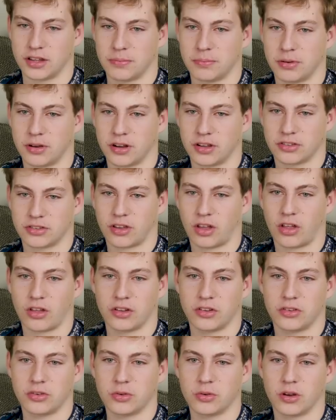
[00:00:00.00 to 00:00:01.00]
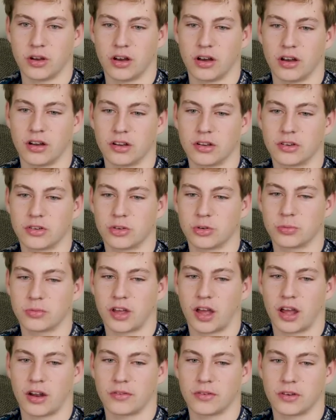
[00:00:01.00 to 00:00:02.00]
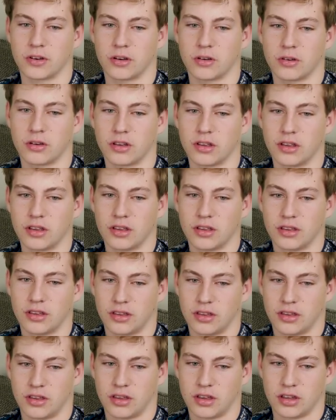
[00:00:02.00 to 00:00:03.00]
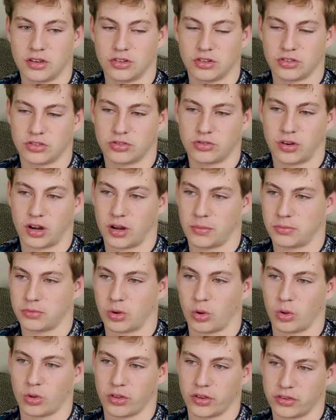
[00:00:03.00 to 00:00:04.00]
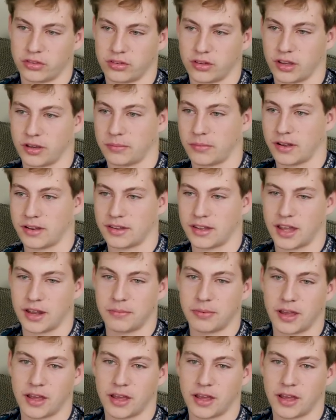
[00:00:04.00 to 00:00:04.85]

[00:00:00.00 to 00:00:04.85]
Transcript: He put us all into a group convo and just straight up told us, like, my dad